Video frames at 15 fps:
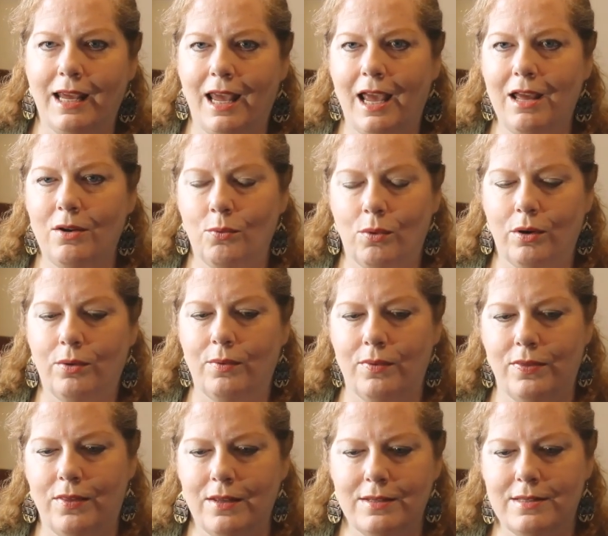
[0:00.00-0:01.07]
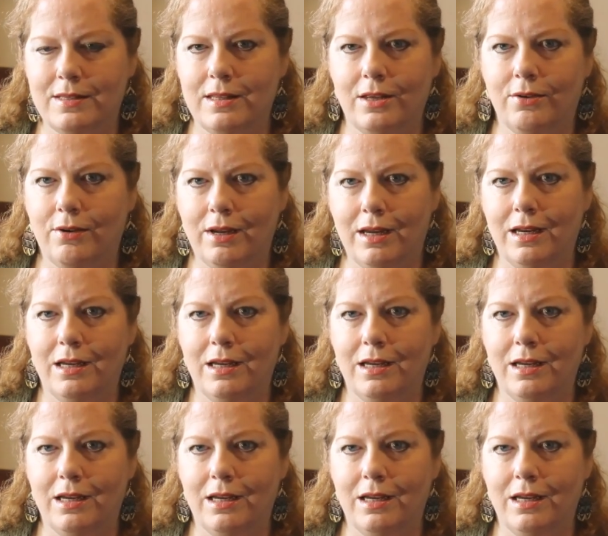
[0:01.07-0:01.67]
can't work with this theory